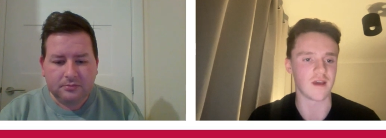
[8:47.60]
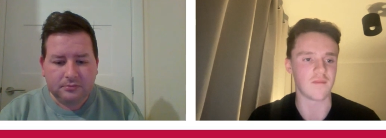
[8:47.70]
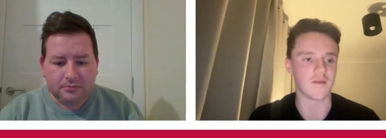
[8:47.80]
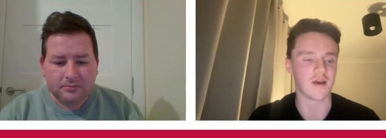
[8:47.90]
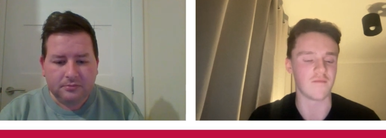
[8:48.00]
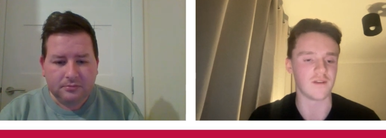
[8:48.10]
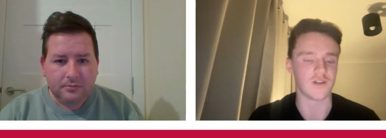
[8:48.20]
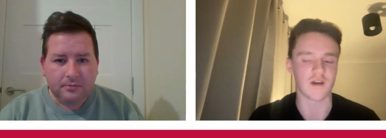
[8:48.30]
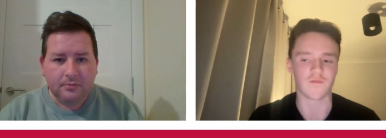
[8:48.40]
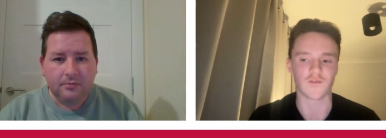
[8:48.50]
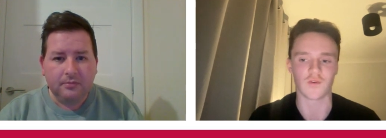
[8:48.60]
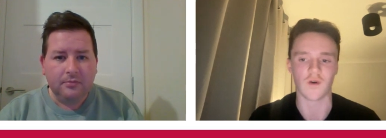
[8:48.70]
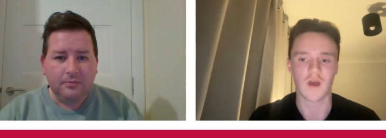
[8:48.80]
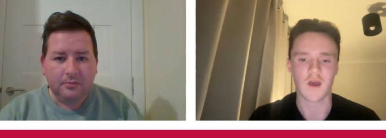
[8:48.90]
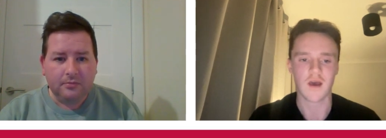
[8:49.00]
Speaker 1: game and every shift.
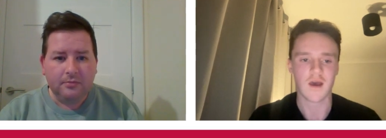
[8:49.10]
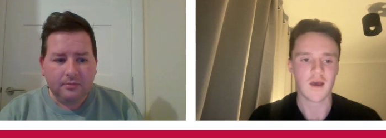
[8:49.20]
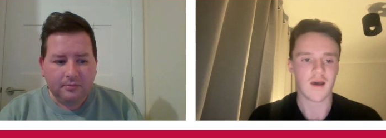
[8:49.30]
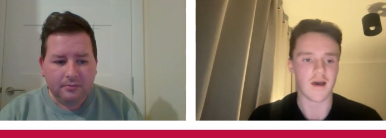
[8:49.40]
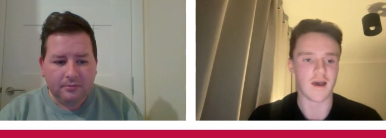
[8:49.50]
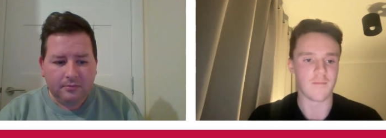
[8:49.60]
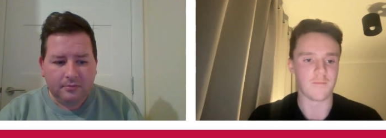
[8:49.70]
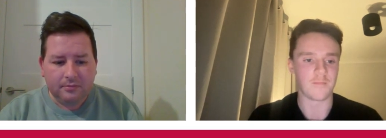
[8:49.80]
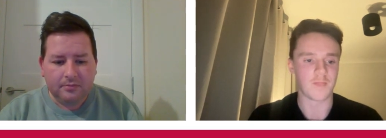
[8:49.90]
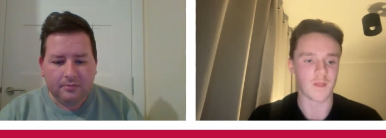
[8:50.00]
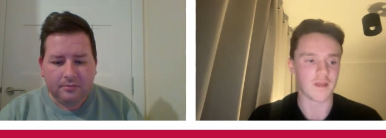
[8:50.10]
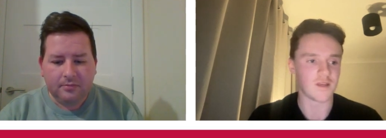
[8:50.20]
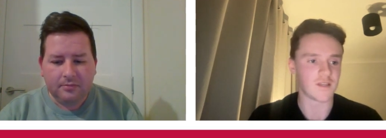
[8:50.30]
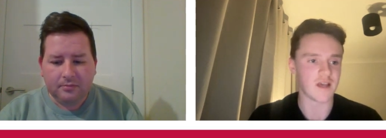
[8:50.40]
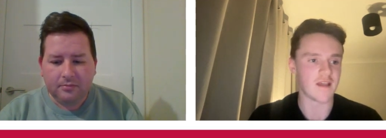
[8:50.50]
So, um,
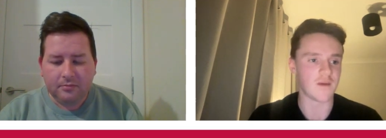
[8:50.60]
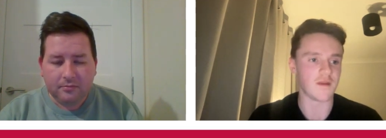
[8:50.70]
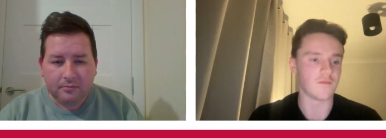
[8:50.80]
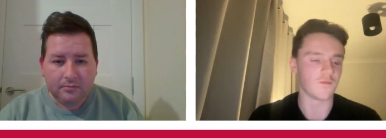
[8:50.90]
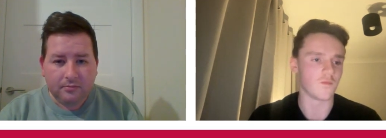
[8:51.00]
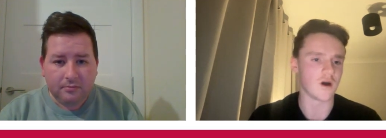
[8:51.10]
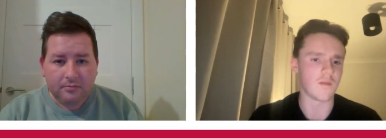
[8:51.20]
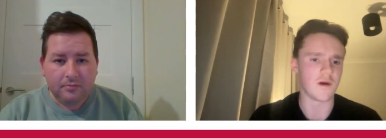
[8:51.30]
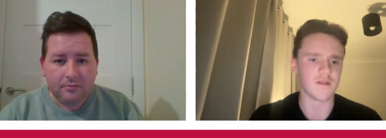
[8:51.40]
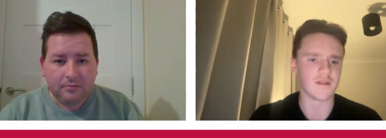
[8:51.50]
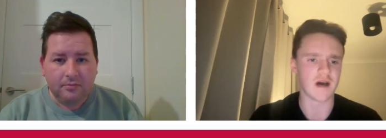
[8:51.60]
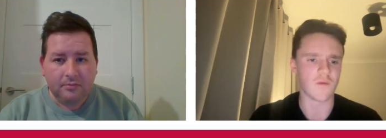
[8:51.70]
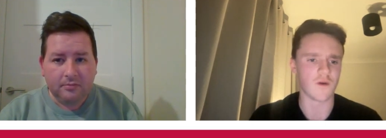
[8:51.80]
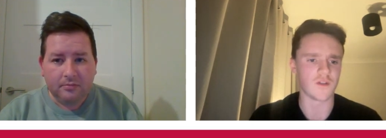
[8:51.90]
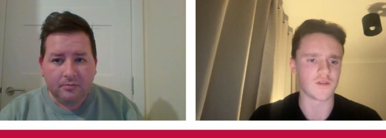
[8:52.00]
like you said, I mean, what a buzz
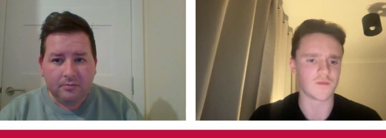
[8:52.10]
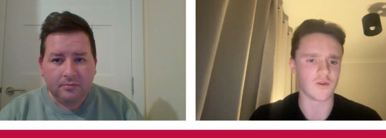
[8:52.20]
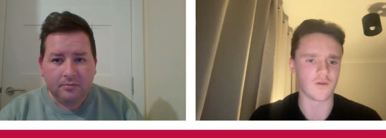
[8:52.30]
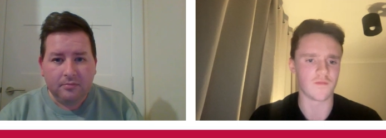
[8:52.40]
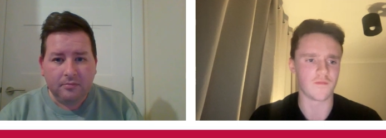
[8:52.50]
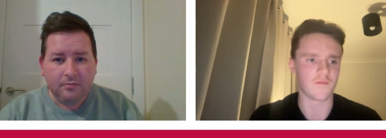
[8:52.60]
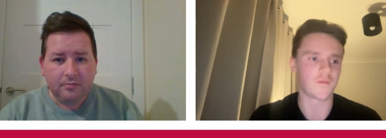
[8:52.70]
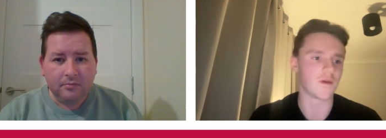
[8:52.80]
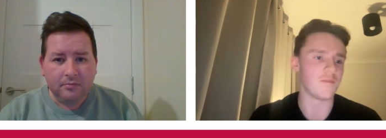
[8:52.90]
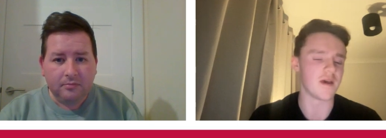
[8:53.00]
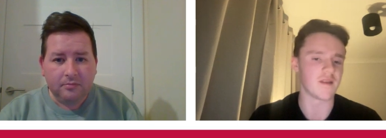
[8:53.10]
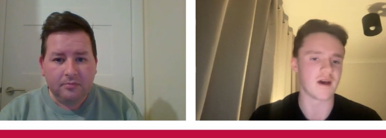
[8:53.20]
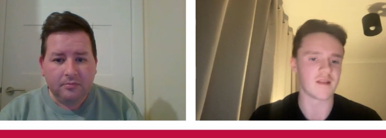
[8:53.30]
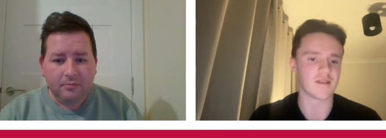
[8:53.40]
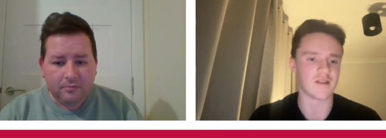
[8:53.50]
that was. You know, comparing
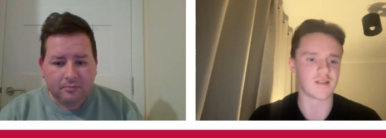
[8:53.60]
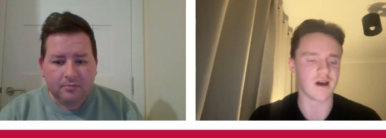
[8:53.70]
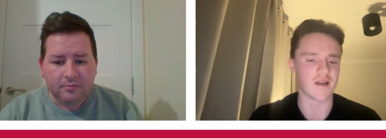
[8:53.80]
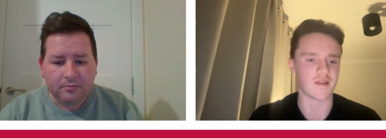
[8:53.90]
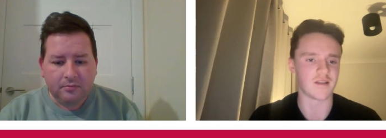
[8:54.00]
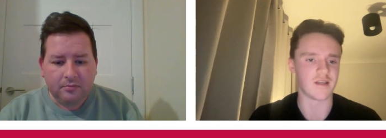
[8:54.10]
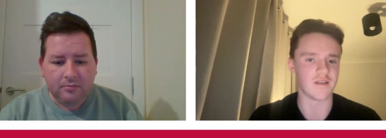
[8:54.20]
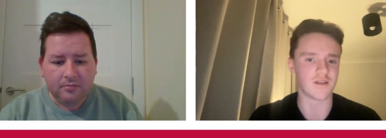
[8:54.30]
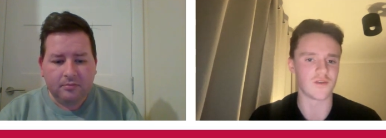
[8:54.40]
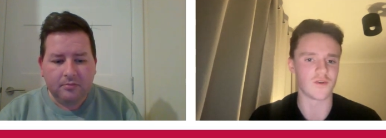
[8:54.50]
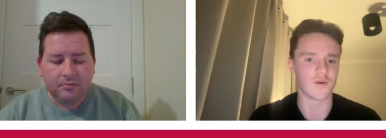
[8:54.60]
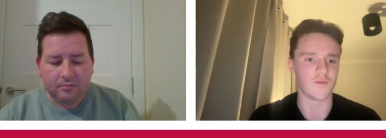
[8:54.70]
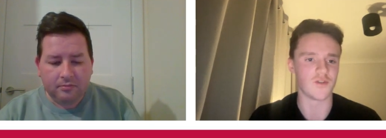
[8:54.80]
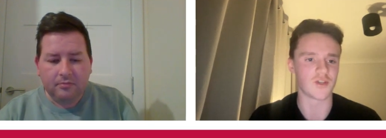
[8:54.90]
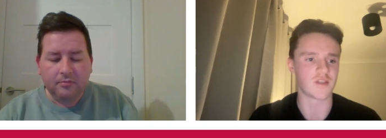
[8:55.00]
that to the start of the season, you know,
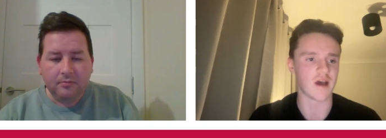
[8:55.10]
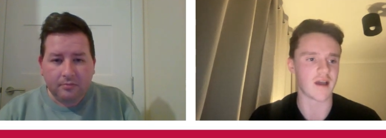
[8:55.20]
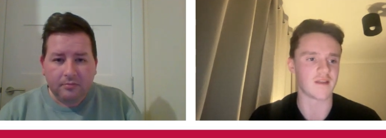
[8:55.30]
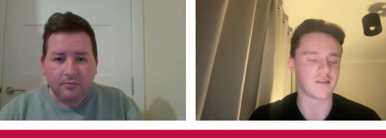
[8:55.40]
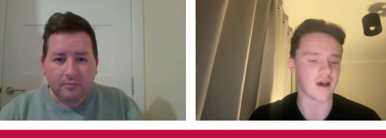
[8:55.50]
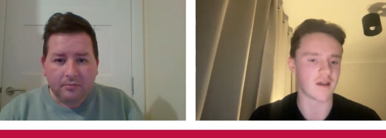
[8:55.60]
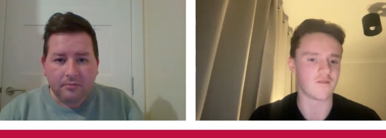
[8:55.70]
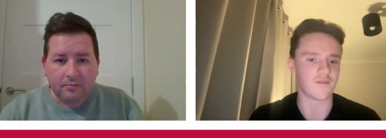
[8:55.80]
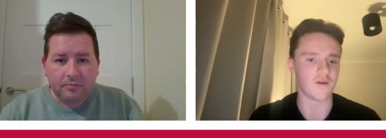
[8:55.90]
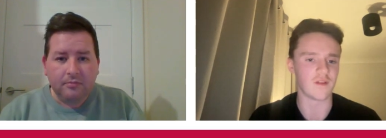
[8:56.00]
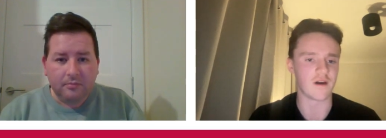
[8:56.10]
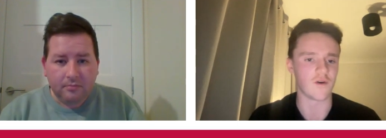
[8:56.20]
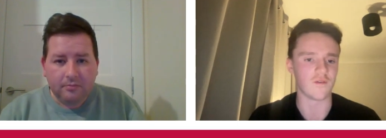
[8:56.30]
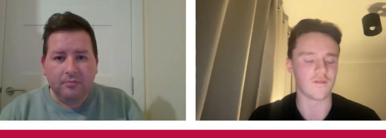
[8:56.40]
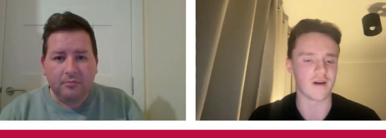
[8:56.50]
it was just I could I could feel that
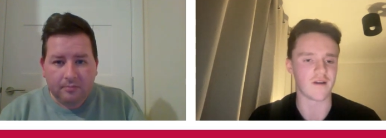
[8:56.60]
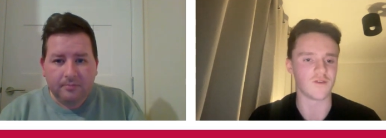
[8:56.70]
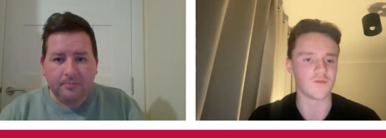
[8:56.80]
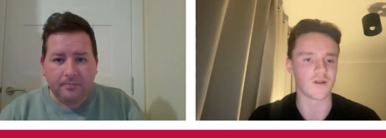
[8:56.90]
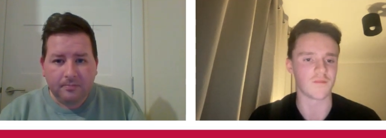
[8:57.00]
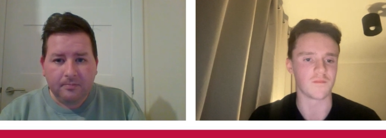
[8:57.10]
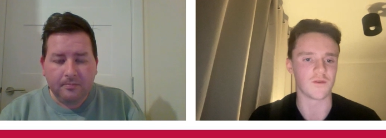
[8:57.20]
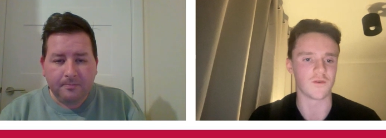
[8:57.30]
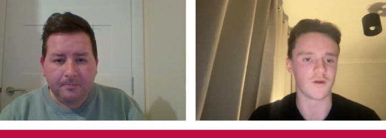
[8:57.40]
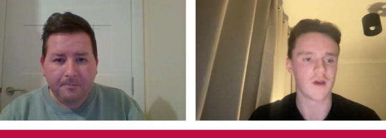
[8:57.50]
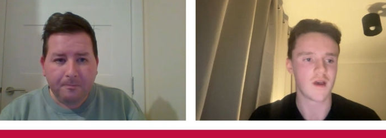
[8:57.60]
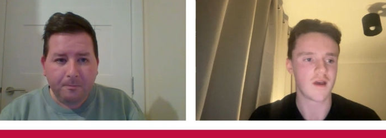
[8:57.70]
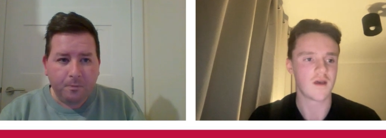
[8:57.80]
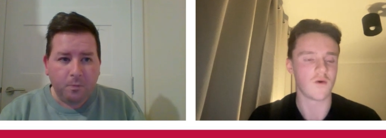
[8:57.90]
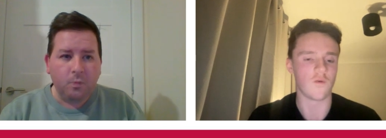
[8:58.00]
all the fans were, you know,
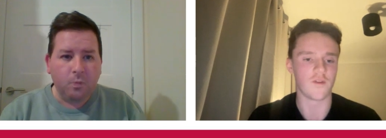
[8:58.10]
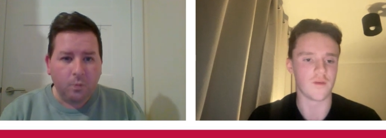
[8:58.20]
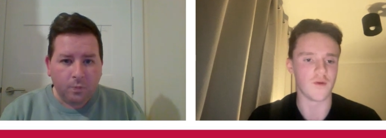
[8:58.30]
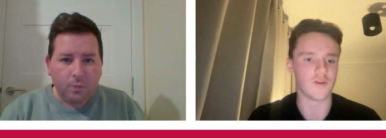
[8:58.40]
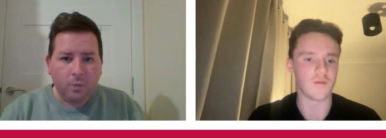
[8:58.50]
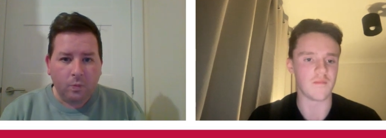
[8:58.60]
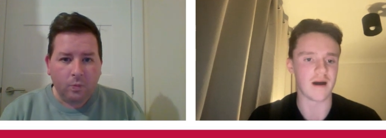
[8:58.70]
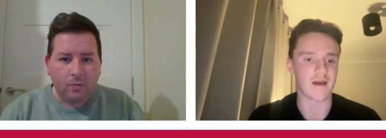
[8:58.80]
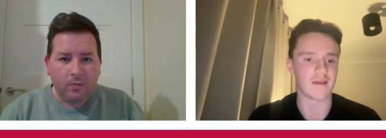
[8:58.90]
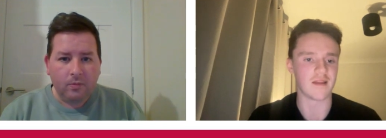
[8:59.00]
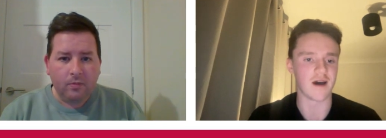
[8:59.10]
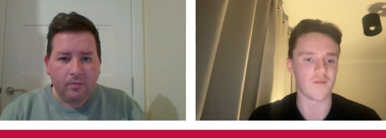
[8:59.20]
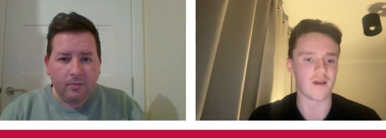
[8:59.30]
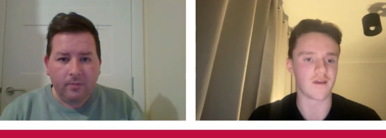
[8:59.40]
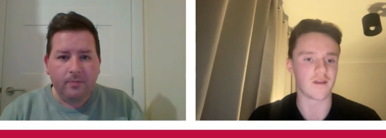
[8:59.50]
over the moon to be back in that
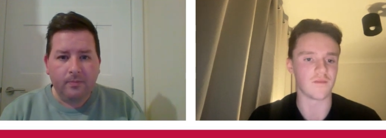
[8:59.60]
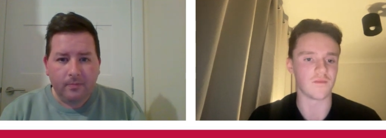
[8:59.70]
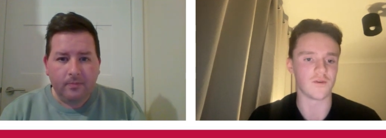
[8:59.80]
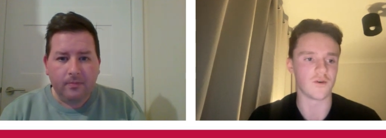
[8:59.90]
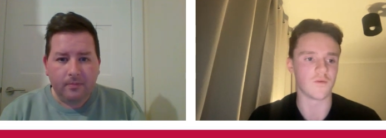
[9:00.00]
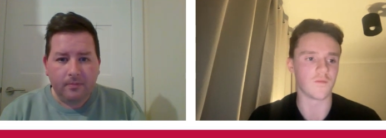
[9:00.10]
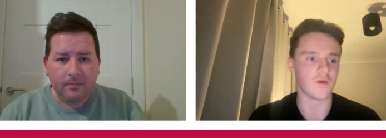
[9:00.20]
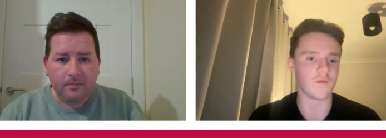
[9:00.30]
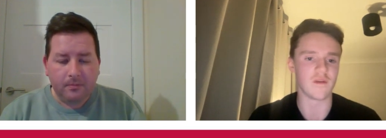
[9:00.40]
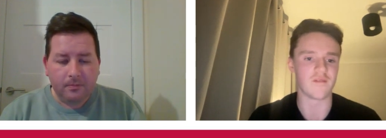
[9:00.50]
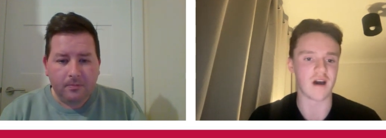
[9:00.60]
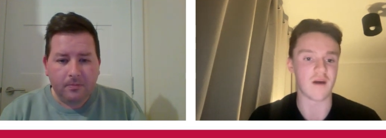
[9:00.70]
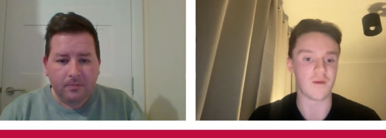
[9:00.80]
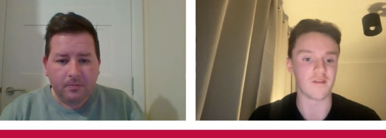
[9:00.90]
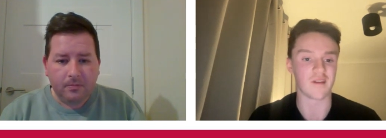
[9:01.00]
rink, and you know, we were even
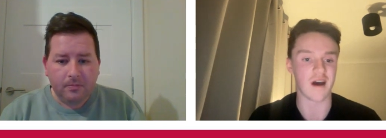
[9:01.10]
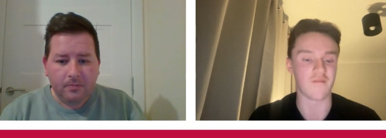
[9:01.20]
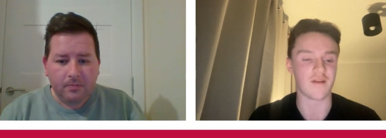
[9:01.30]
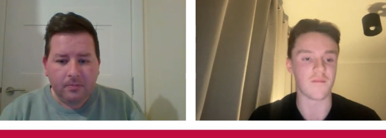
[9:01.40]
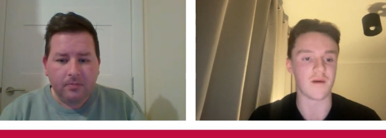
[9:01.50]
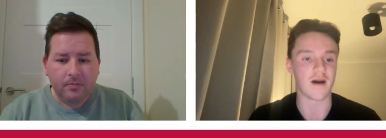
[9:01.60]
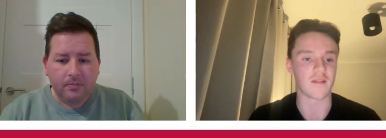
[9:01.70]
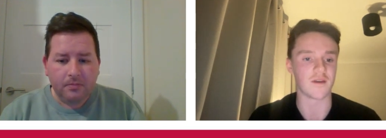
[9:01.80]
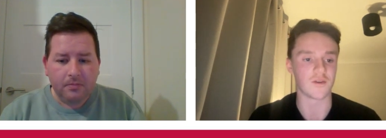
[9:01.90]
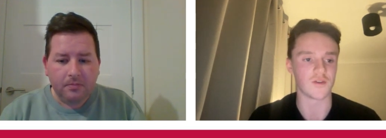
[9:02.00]
happier to have them back there